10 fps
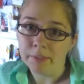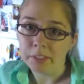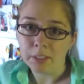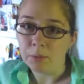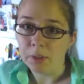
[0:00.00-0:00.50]

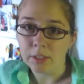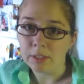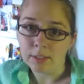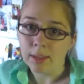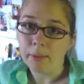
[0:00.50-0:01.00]

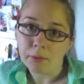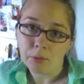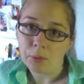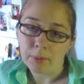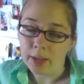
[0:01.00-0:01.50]
morning
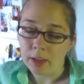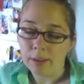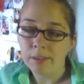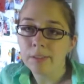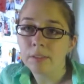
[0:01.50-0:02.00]
that turns
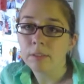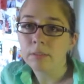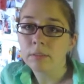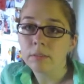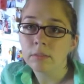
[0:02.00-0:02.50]
into a
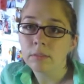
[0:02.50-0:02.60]
beautiful